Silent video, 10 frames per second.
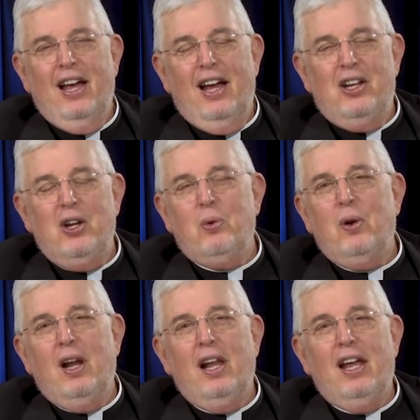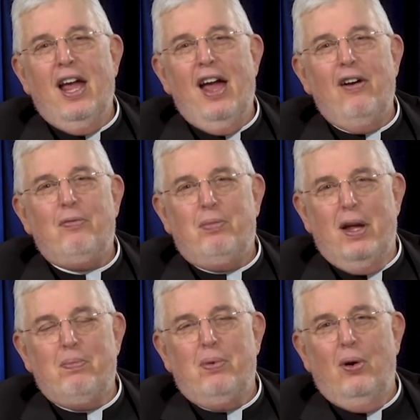And you really have
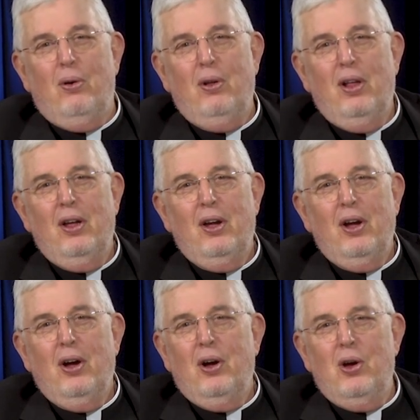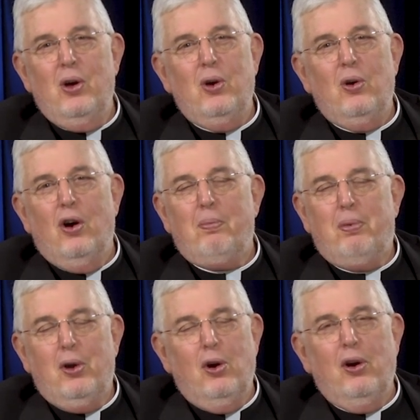people who are
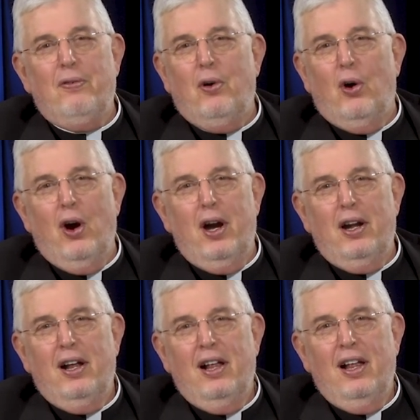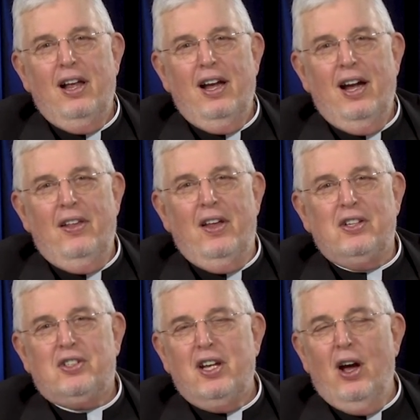pure of heart and they
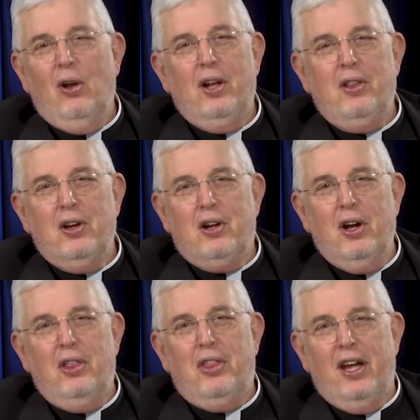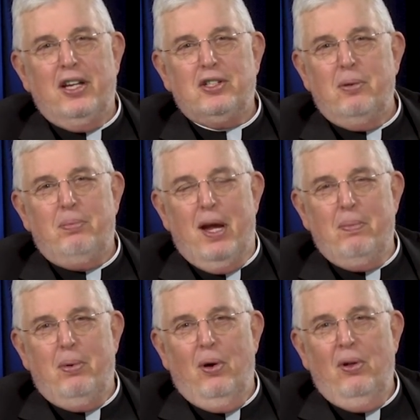see only the good things in
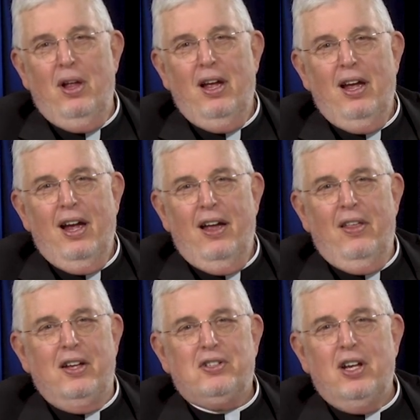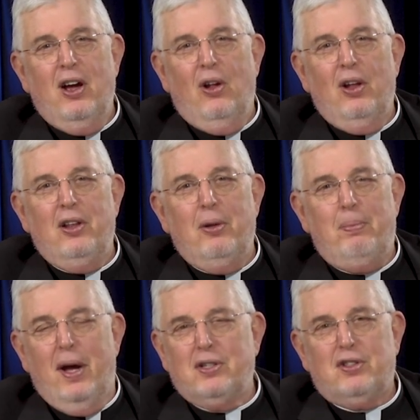people and they see only the
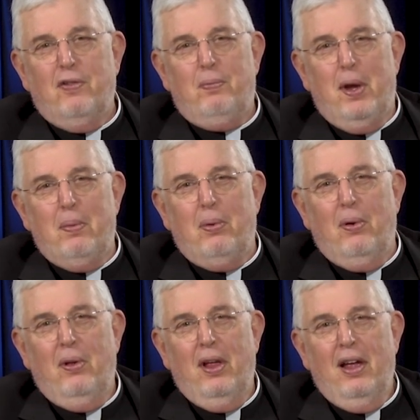best of people.